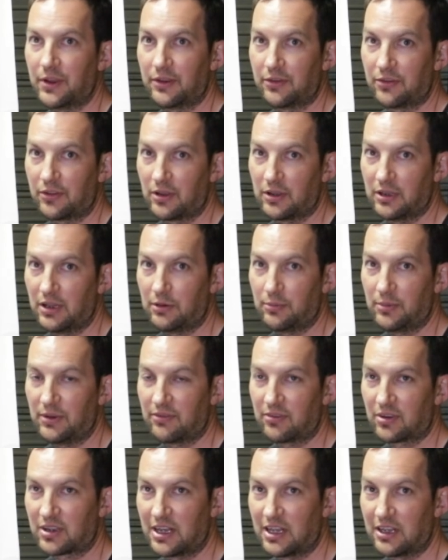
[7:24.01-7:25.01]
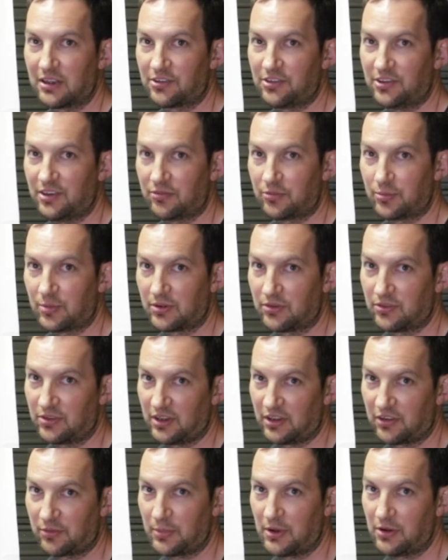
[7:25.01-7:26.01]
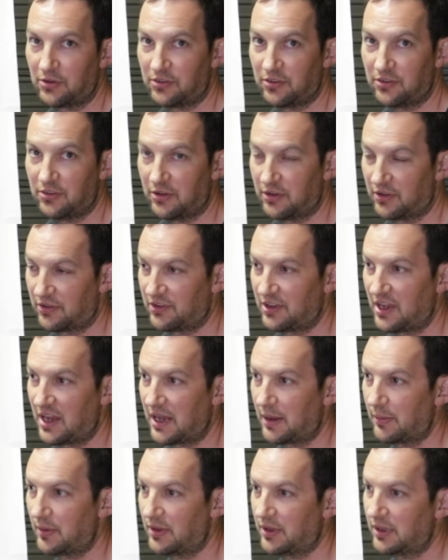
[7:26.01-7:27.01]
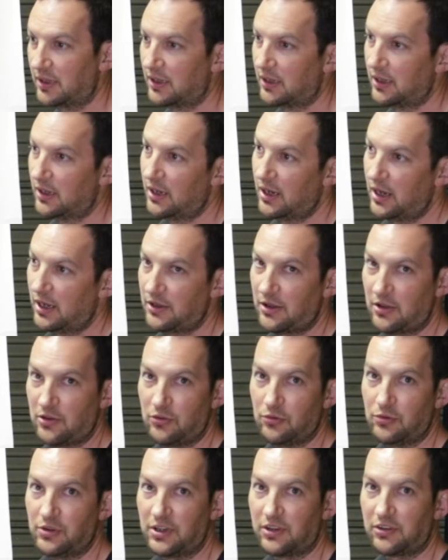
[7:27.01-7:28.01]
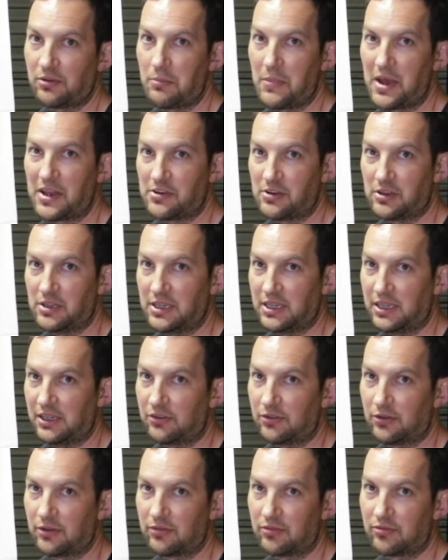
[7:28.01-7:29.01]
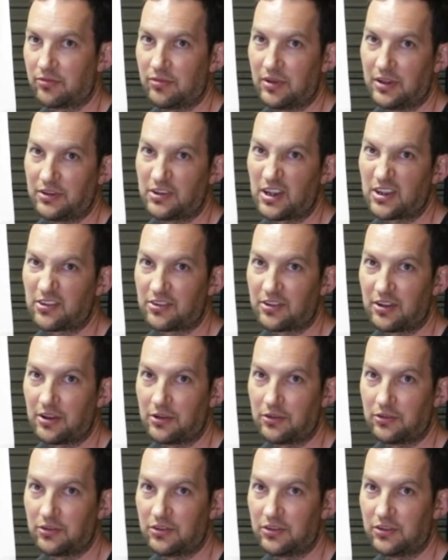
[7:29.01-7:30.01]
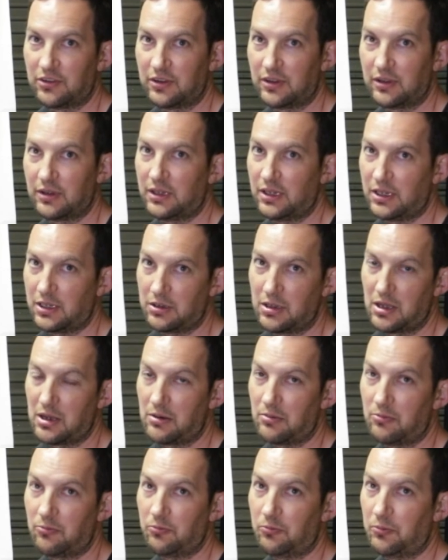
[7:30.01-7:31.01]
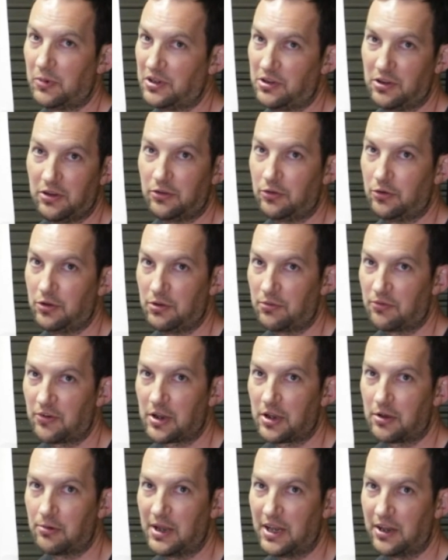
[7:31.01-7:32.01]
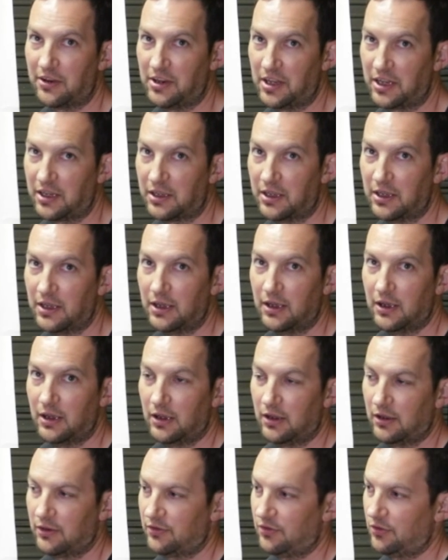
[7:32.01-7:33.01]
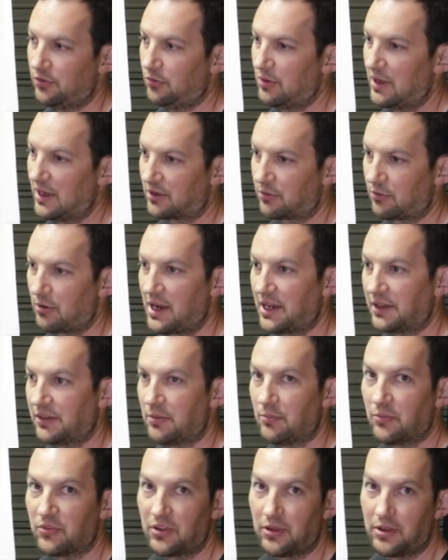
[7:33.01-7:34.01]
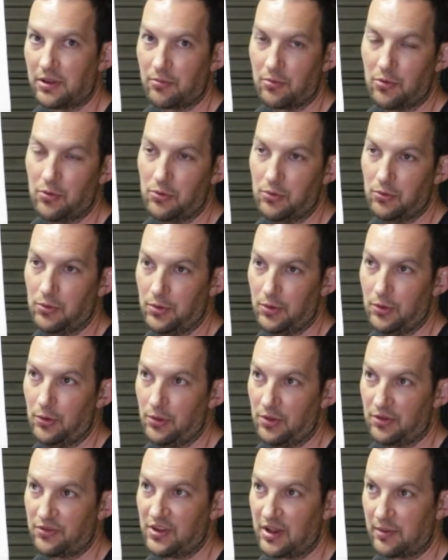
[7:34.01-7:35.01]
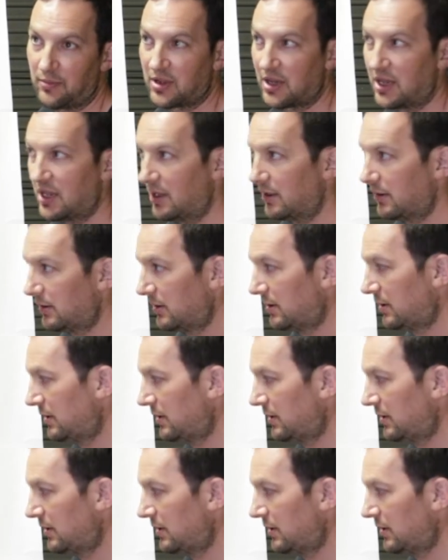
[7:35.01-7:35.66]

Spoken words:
So a little bit of a colour shift because the exposure is not the same, and then you'll need to manually sort of adjust those in when you do your photo editing to grade them so they're all the same colour.